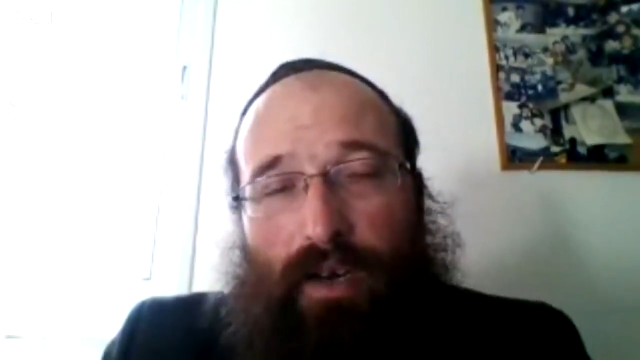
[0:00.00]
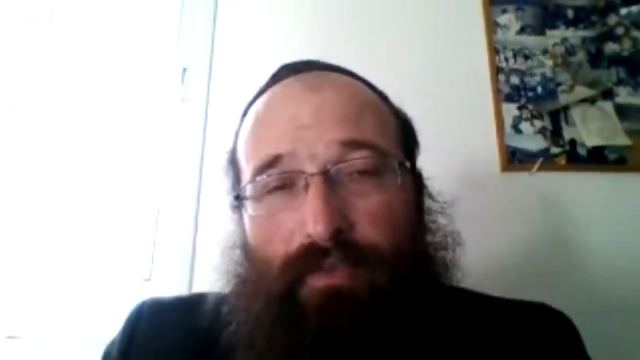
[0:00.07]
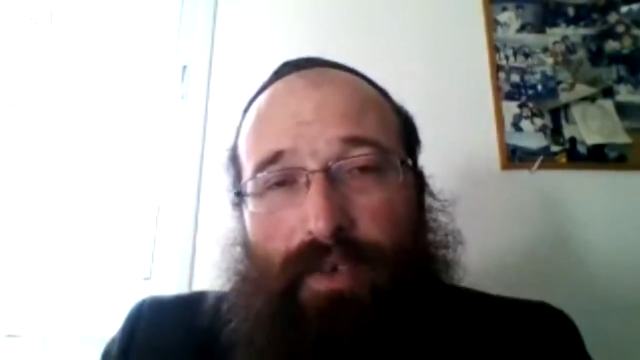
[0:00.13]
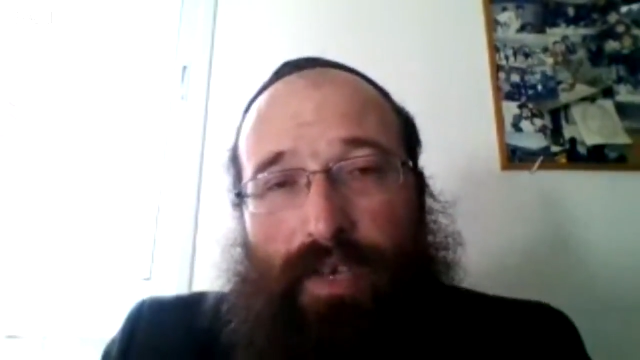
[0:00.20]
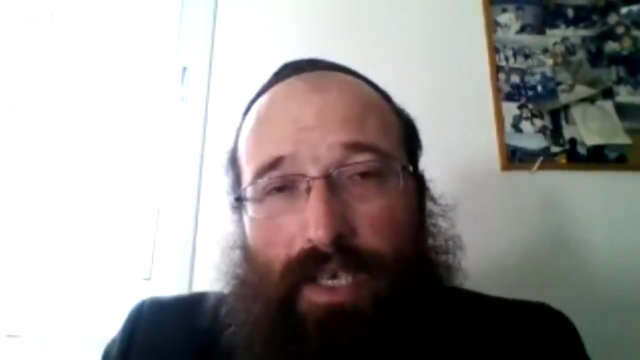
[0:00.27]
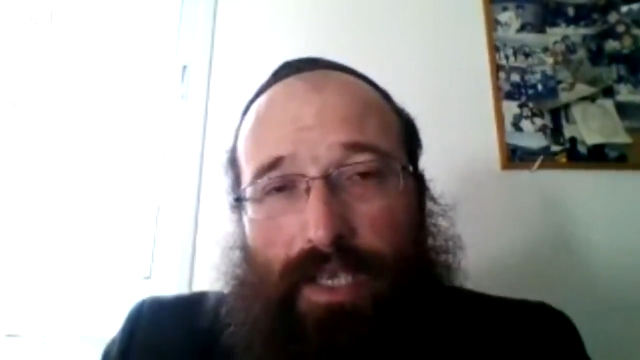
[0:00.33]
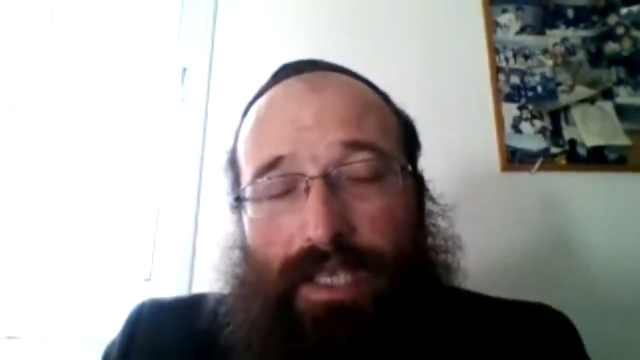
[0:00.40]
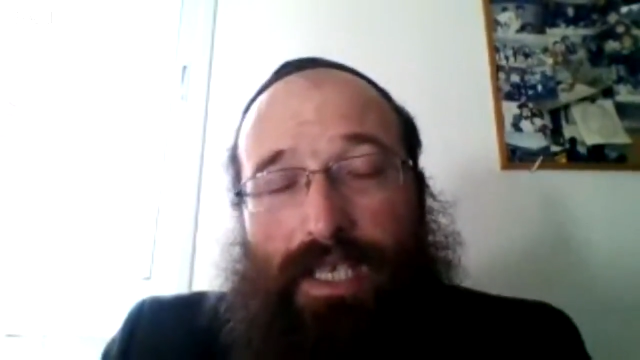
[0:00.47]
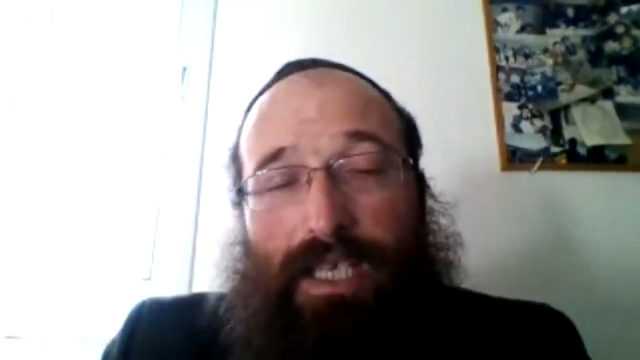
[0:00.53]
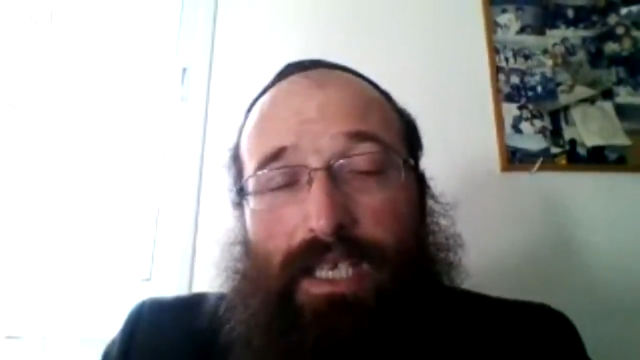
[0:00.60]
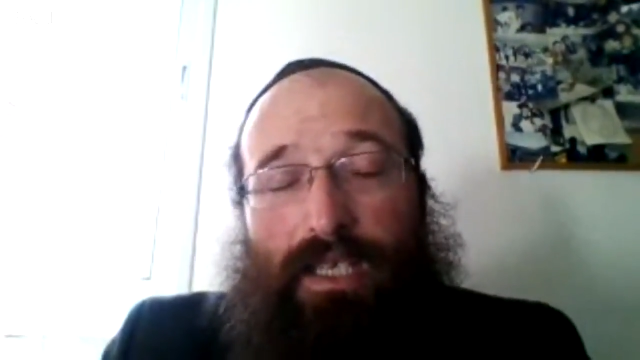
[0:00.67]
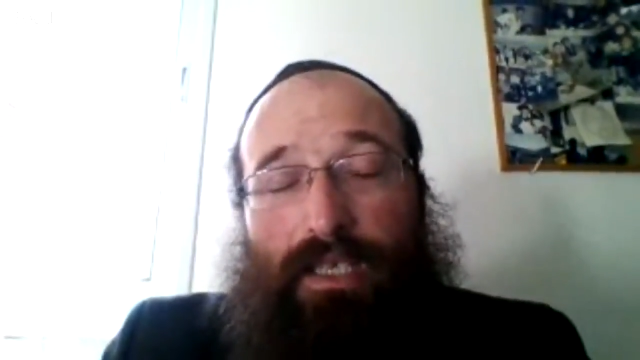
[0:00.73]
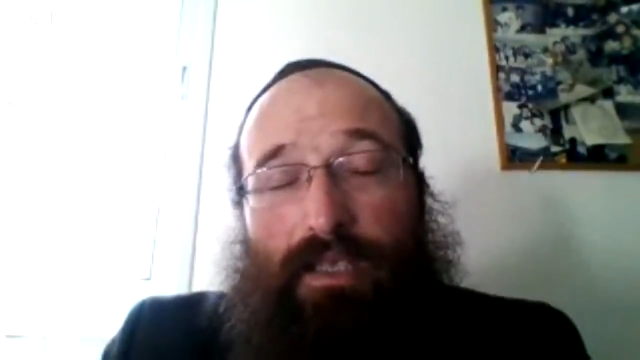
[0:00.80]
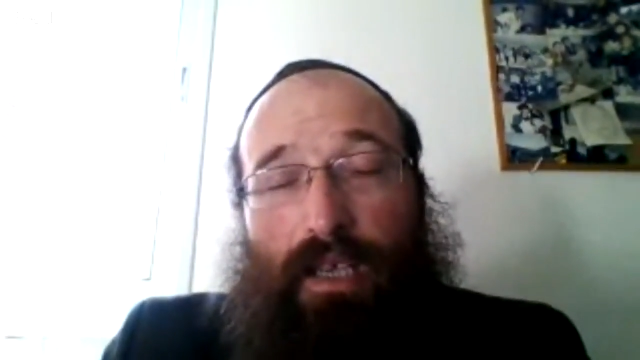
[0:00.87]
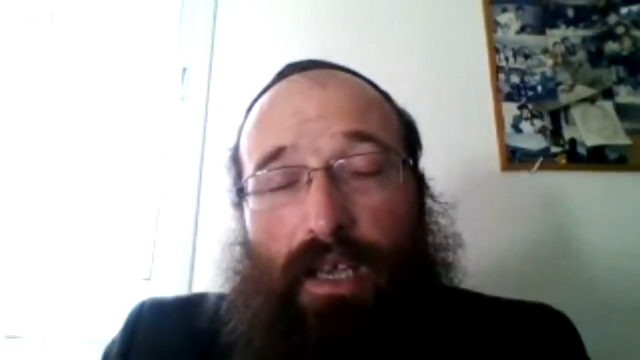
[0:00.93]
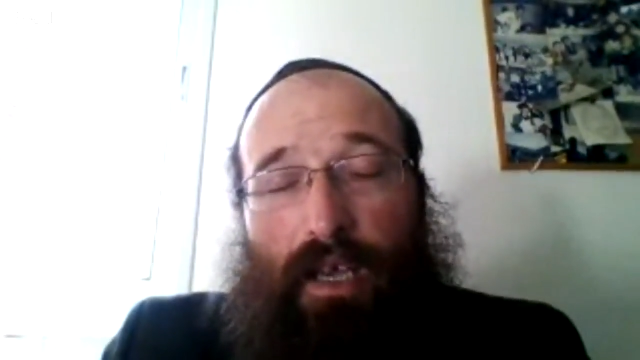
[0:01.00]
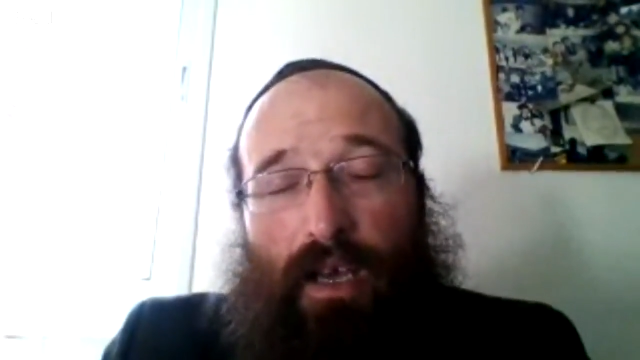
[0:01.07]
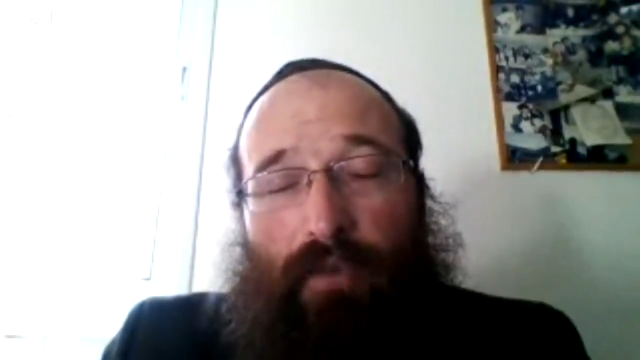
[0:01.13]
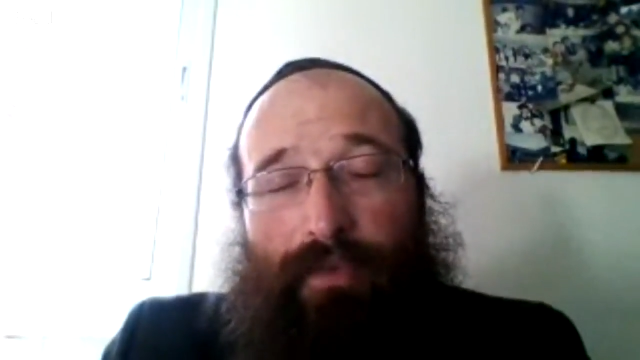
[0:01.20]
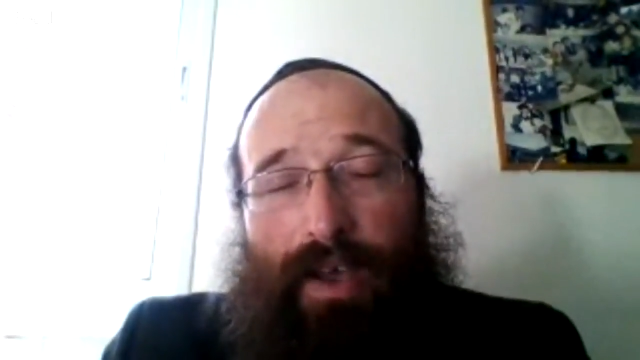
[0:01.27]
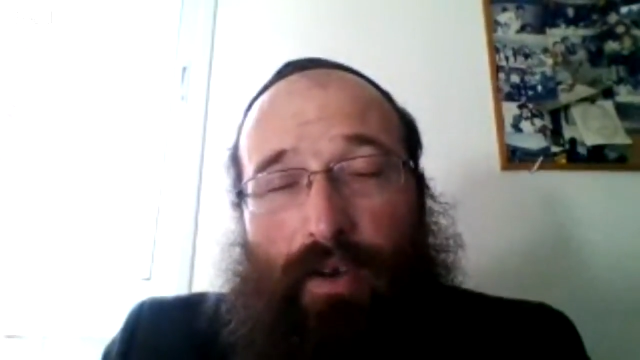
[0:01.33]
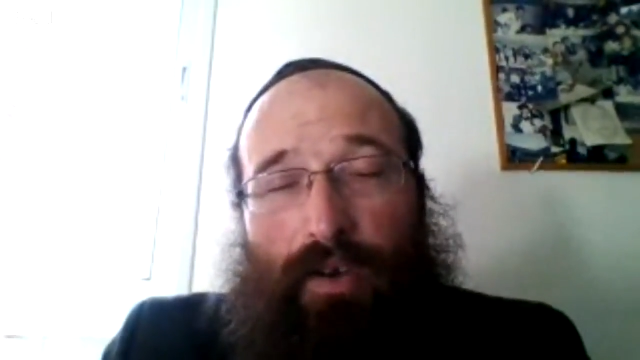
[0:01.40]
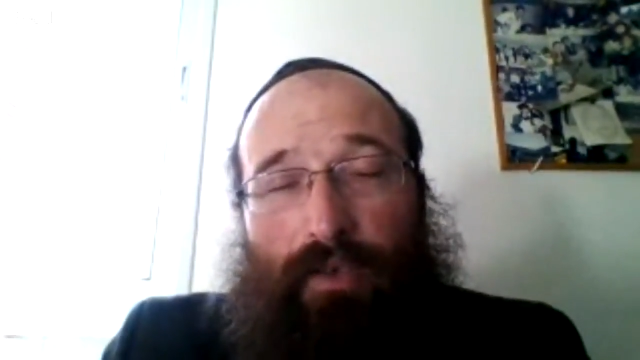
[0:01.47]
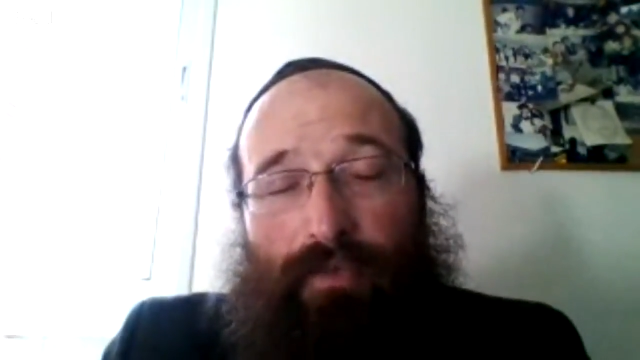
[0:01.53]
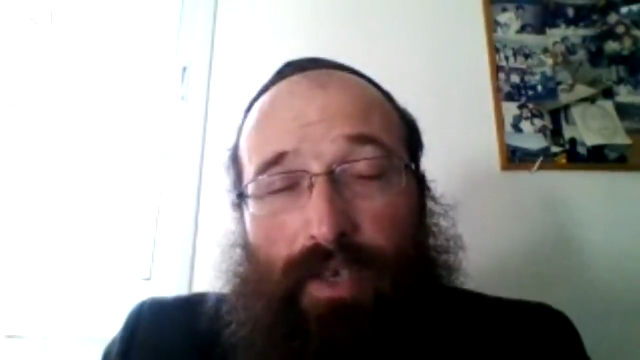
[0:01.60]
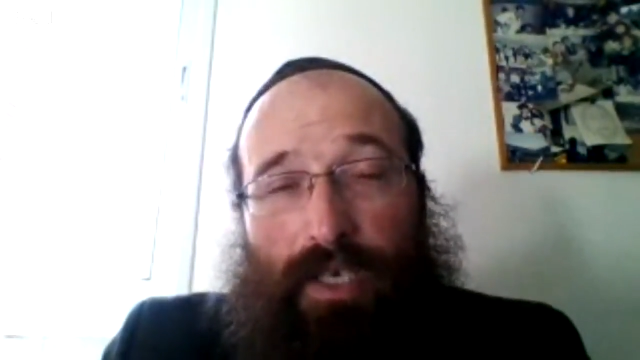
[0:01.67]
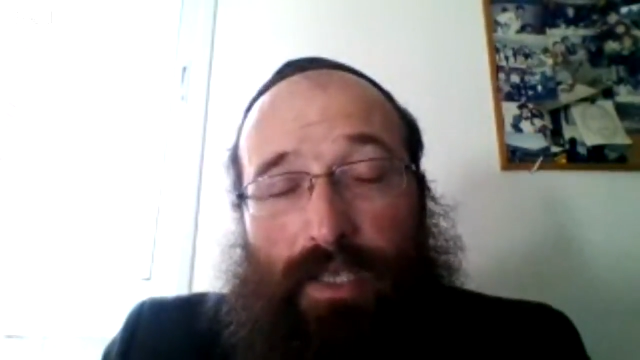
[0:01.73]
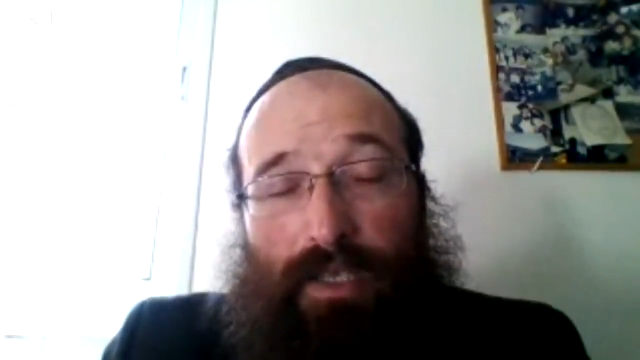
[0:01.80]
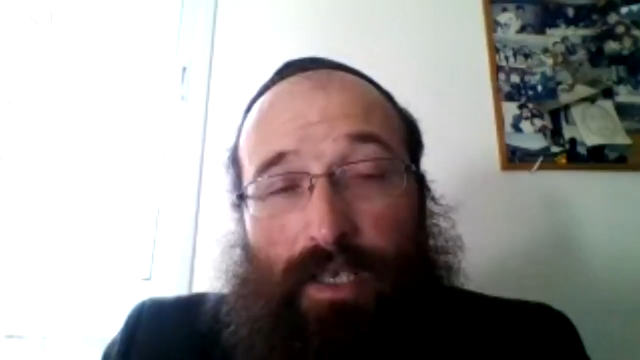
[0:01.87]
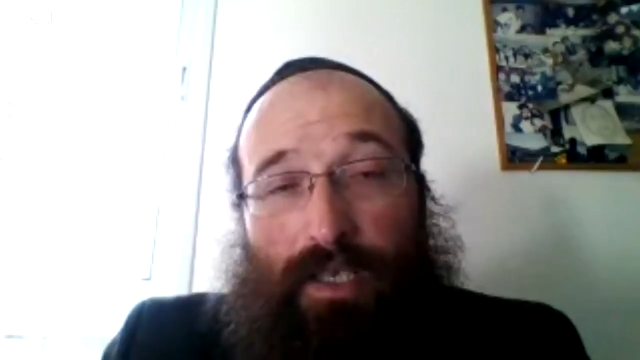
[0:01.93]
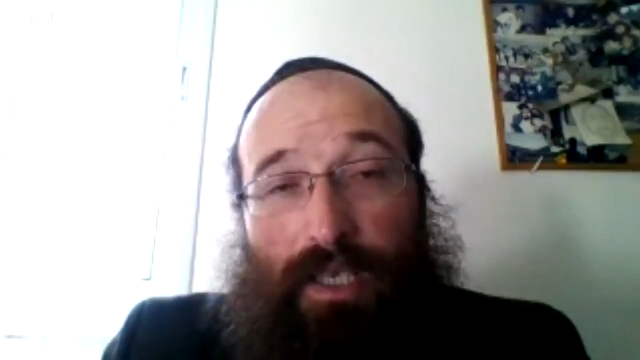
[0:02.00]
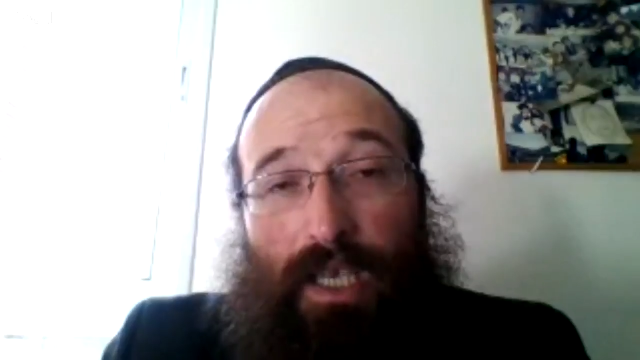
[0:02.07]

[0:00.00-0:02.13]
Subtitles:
deficiencies.